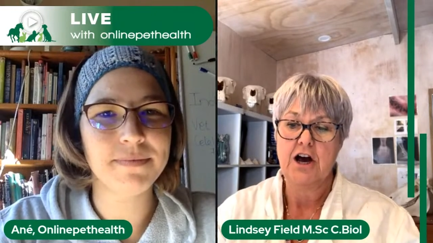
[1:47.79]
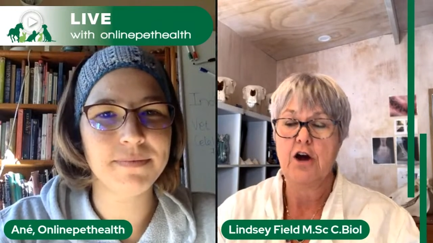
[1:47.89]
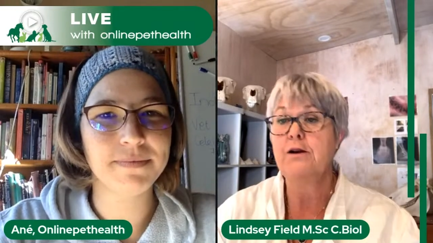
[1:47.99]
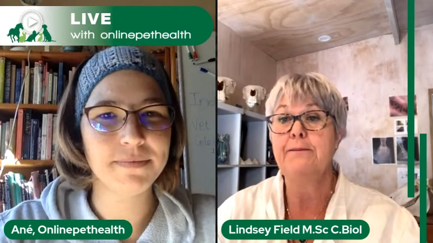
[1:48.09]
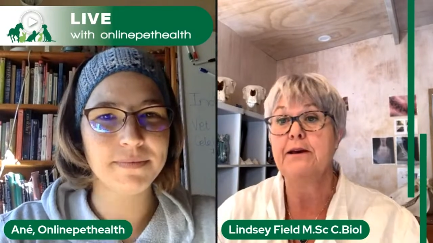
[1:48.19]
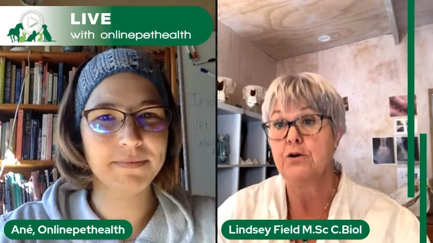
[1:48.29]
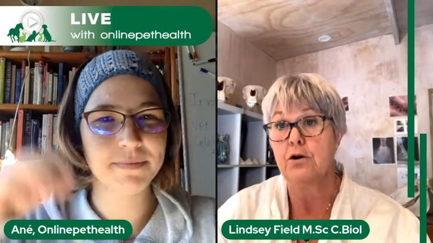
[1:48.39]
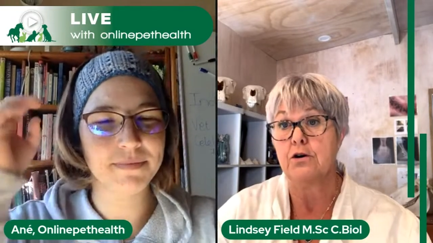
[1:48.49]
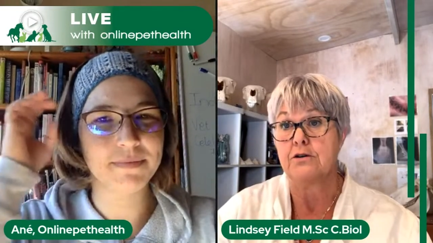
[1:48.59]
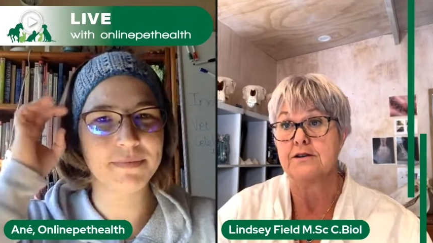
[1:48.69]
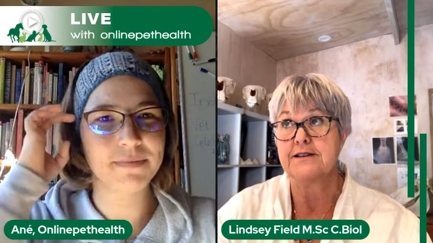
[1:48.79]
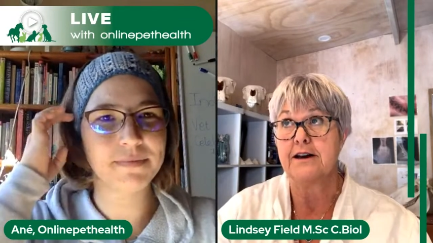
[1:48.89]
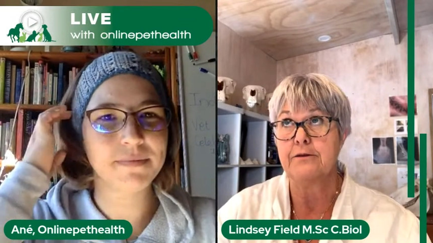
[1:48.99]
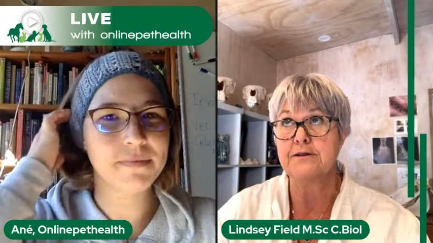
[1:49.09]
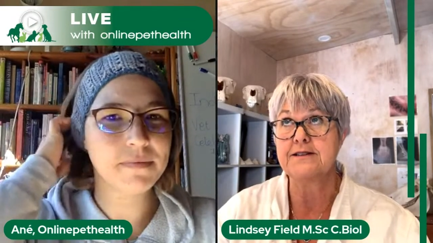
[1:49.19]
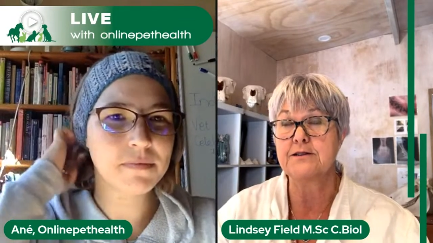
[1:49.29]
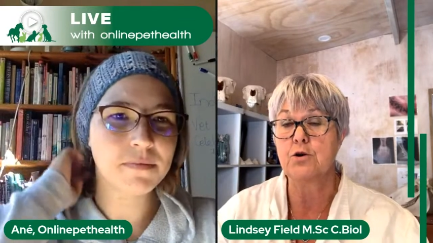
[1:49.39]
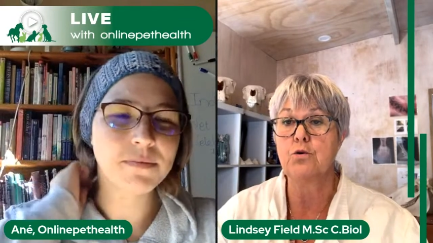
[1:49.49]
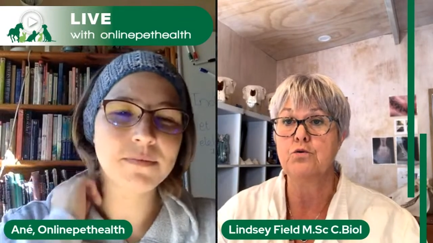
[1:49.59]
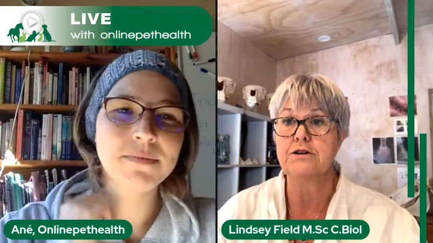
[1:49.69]
Speaker 1: only because I was
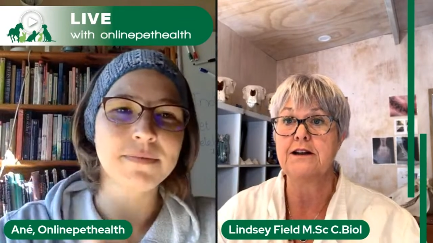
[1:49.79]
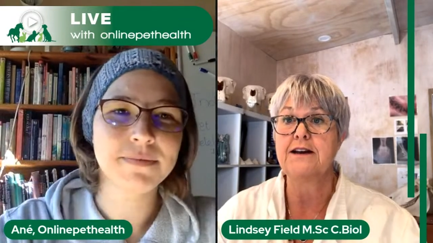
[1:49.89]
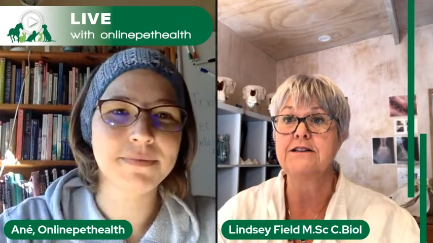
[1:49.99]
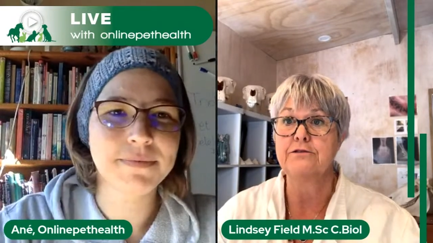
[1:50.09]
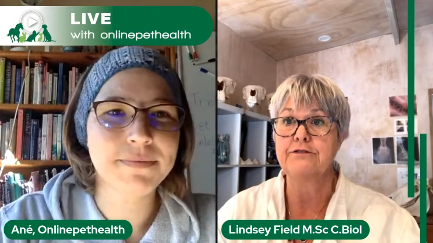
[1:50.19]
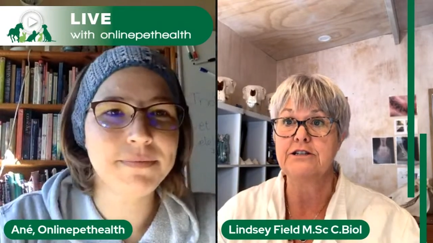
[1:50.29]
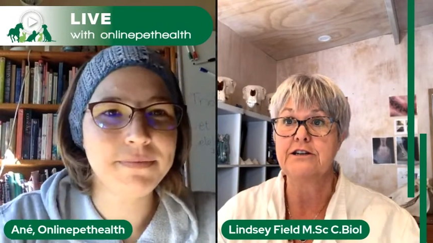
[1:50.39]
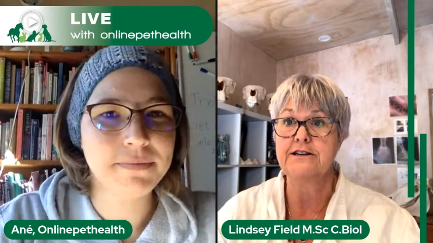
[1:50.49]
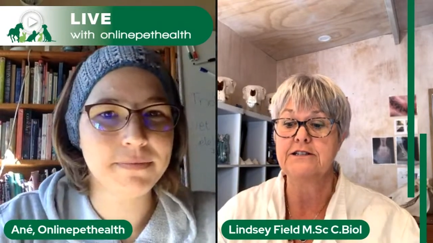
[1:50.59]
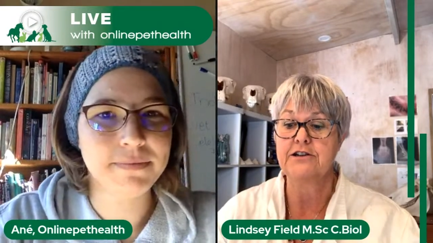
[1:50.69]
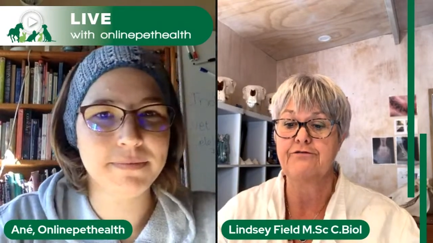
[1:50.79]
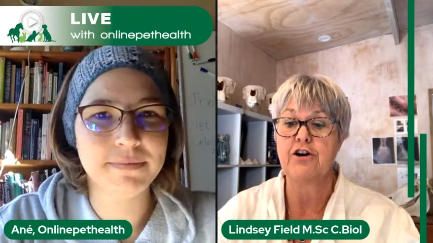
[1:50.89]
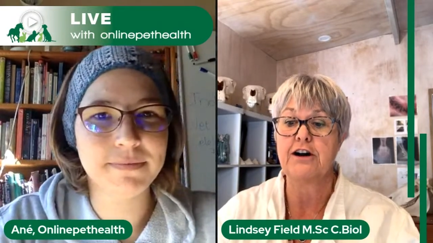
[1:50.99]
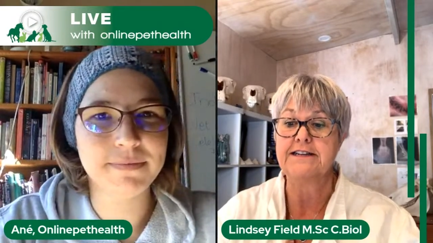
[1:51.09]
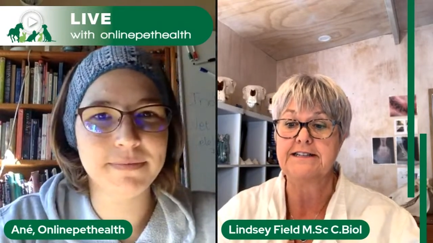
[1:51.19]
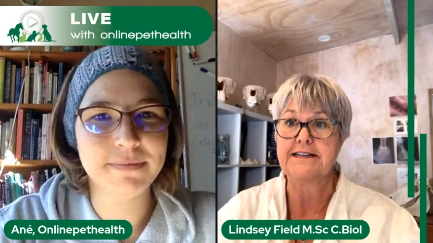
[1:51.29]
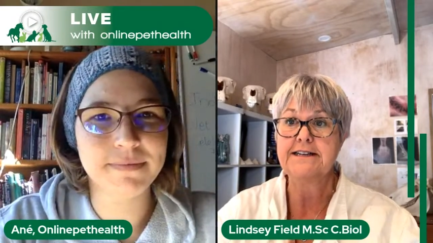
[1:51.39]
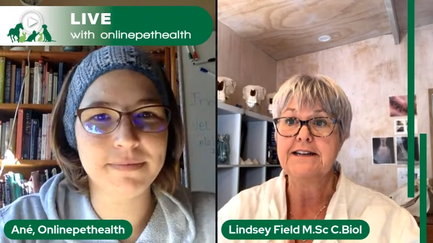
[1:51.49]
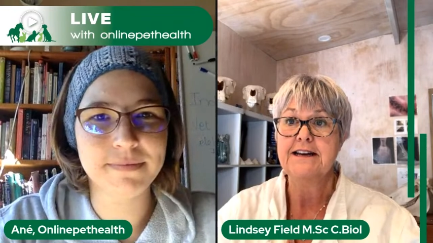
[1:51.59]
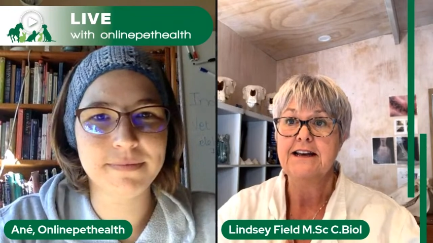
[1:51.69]
called an adult returning to
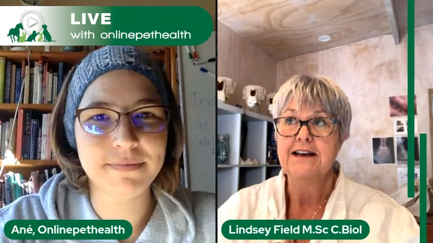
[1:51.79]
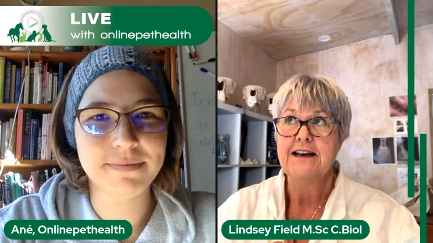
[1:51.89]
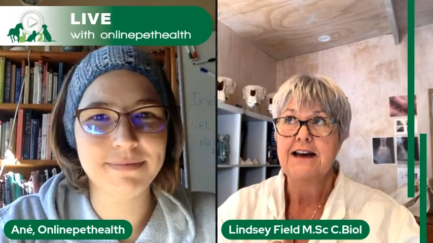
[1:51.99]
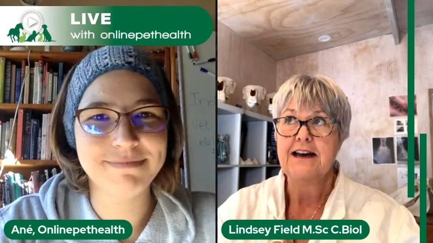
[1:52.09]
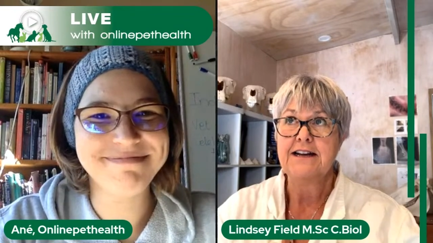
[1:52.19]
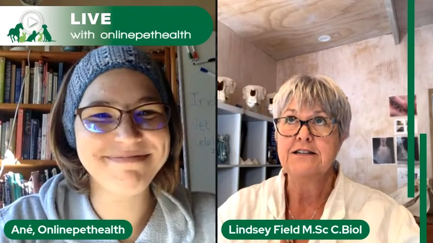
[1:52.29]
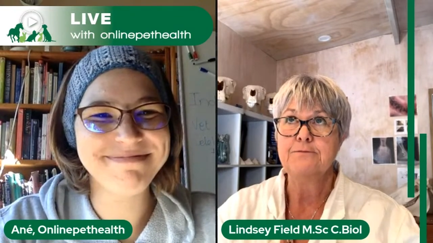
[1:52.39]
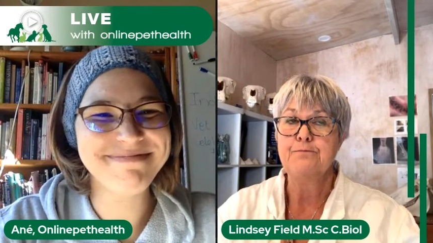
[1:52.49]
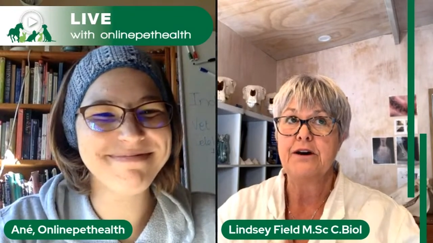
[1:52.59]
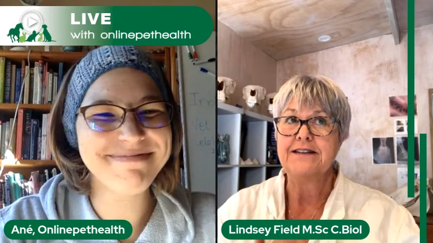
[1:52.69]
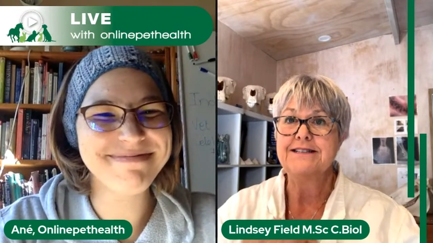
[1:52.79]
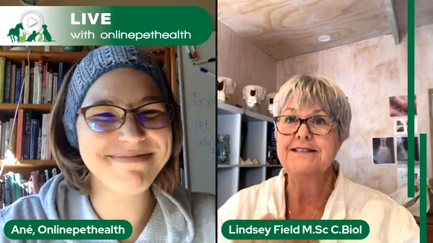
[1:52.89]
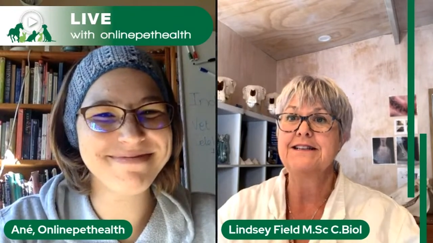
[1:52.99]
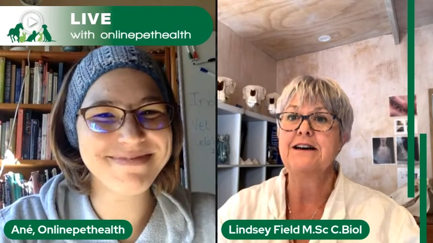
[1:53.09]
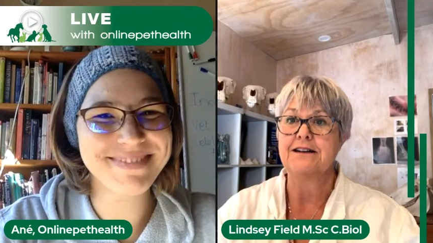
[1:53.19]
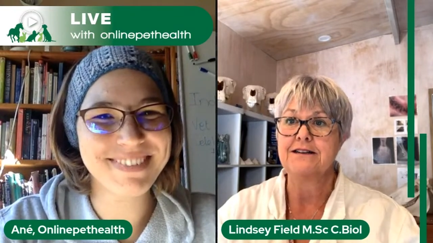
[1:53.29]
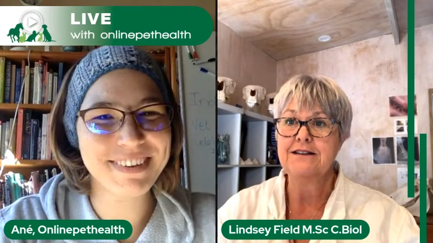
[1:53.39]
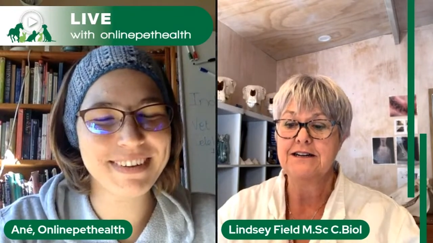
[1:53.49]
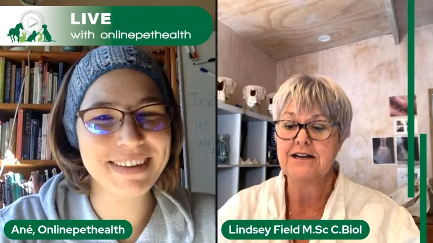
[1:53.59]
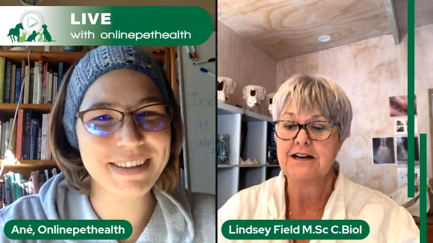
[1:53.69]
riding and my son